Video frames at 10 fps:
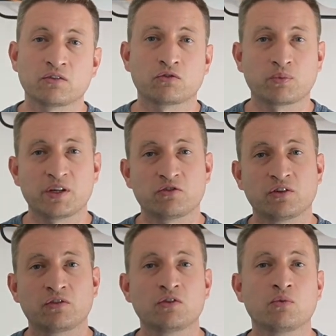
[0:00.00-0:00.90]
and
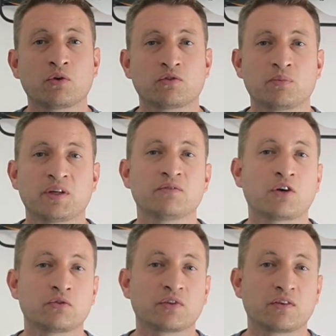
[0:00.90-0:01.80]
switches that you want to be
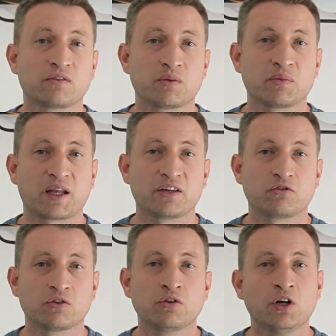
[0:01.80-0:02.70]
involved in the
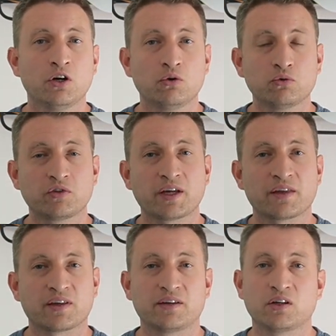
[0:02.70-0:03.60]
simulation all together.